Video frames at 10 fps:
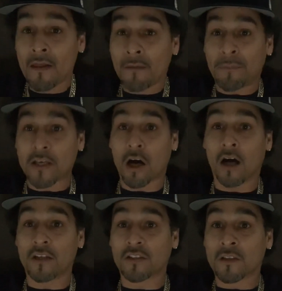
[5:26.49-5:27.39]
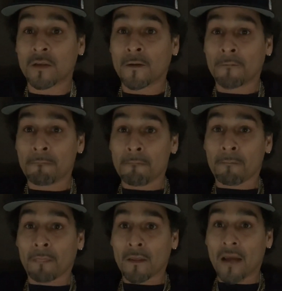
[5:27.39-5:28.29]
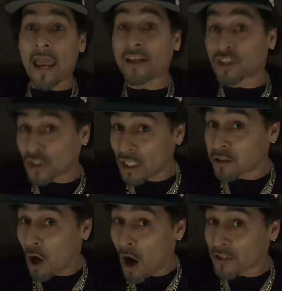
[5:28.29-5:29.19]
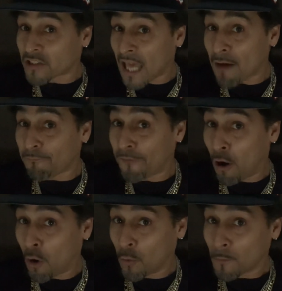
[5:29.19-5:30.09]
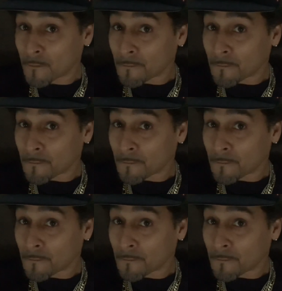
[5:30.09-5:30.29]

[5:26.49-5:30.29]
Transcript: because had she lost that phone,